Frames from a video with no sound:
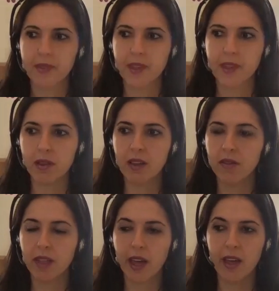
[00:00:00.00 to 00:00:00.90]
I
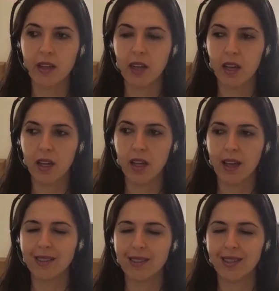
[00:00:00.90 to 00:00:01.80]
believe that
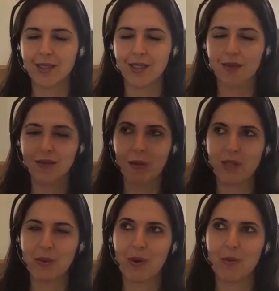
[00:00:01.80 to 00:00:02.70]
as there's a
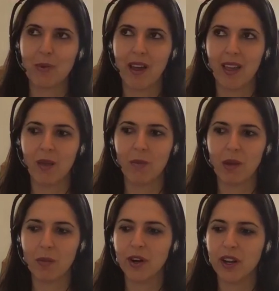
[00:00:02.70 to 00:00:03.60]
famous quote by Amy
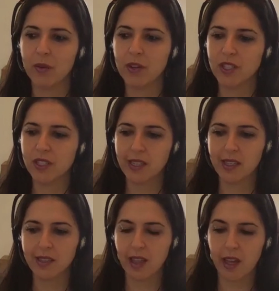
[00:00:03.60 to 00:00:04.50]
Purdy where she
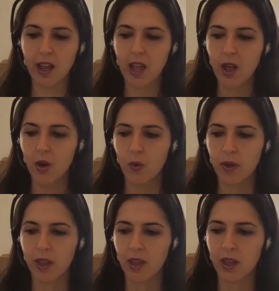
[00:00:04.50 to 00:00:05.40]
says that
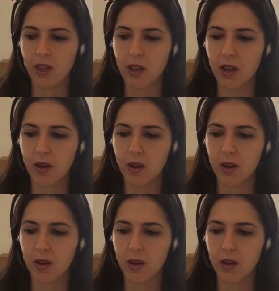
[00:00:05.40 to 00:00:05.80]
we